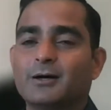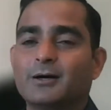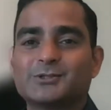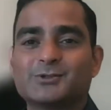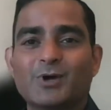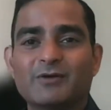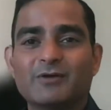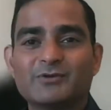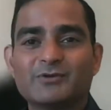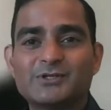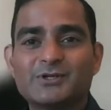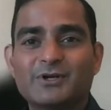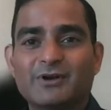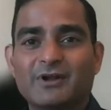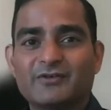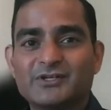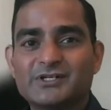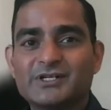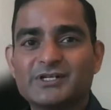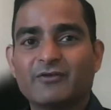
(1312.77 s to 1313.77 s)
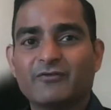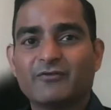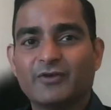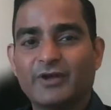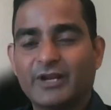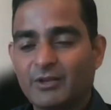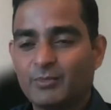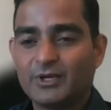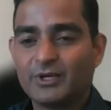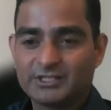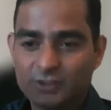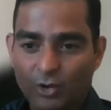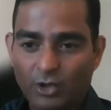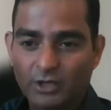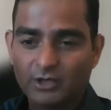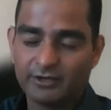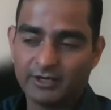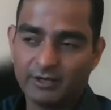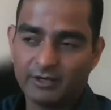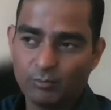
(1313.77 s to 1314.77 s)
So I wasn't a very big
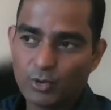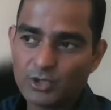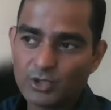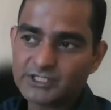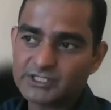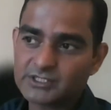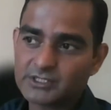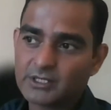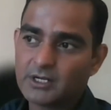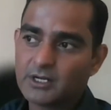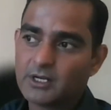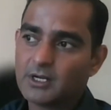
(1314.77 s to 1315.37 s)
scholar in books,